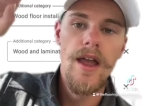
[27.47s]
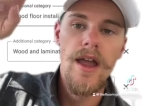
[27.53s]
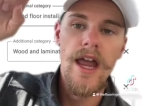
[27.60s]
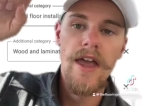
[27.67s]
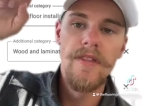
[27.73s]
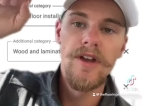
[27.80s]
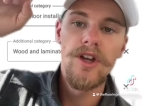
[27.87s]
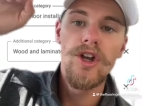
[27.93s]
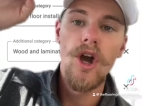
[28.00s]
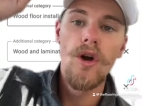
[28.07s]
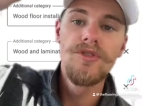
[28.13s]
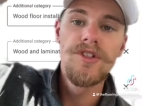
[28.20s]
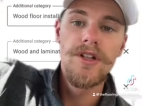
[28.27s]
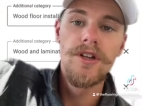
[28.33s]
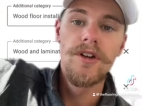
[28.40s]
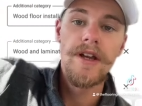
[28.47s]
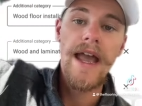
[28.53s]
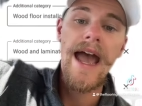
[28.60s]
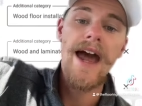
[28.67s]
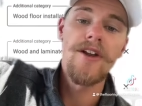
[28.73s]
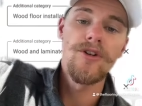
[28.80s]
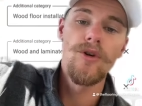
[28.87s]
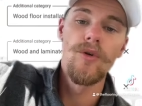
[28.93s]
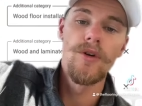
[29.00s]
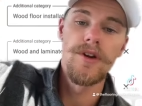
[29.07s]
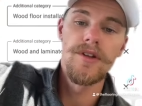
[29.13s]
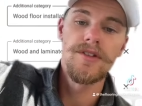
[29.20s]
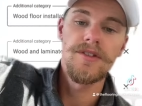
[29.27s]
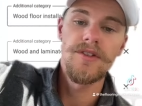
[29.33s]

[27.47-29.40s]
and then go to your categories.